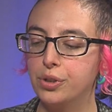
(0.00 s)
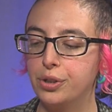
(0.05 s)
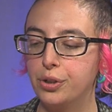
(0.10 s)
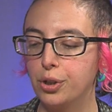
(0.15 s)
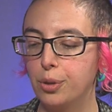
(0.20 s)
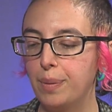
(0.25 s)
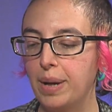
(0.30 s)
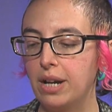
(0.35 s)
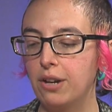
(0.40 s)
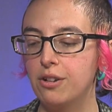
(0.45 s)
and
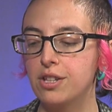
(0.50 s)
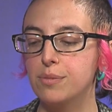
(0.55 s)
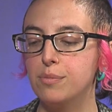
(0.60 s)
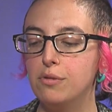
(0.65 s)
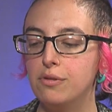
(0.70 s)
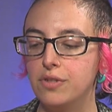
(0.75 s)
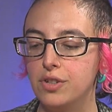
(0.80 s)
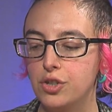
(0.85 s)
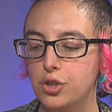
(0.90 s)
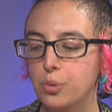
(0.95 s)
her parents
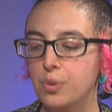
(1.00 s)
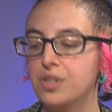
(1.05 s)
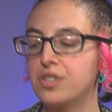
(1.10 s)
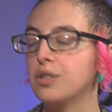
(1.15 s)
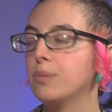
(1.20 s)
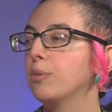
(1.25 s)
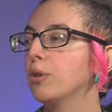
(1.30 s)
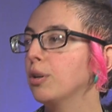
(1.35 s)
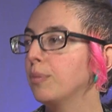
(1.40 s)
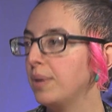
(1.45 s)
move into a
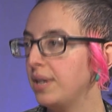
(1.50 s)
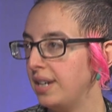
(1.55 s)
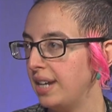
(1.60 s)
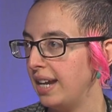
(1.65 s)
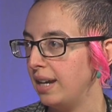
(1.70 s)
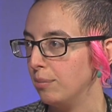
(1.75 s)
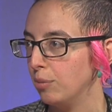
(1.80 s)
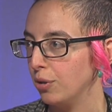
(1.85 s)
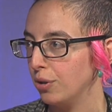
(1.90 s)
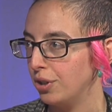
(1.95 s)
suburban
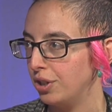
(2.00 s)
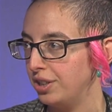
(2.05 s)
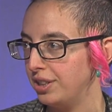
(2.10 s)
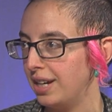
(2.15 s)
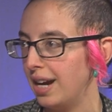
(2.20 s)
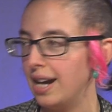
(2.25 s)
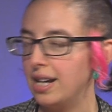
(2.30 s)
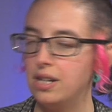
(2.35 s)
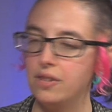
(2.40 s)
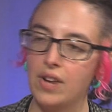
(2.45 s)
neighborhood
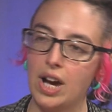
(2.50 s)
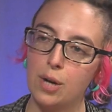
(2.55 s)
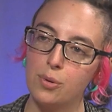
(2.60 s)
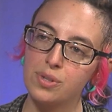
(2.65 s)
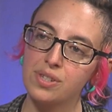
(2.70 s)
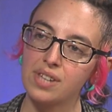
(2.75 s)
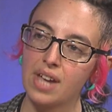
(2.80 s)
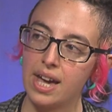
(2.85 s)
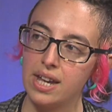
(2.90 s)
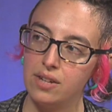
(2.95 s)
kind of
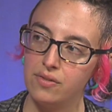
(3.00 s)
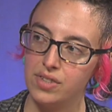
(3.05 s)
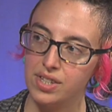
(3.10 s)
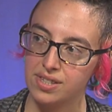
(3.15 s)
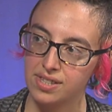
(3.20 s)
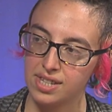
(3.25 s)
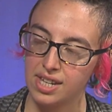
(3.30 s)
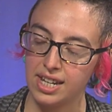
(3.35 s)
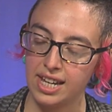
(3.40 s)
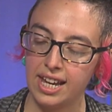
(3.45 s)
outside of the
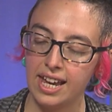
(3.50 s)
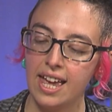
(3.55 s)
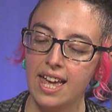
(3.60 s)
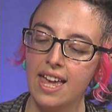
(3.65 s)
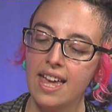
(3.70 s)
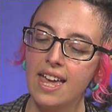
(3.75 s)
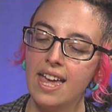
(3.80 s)
city.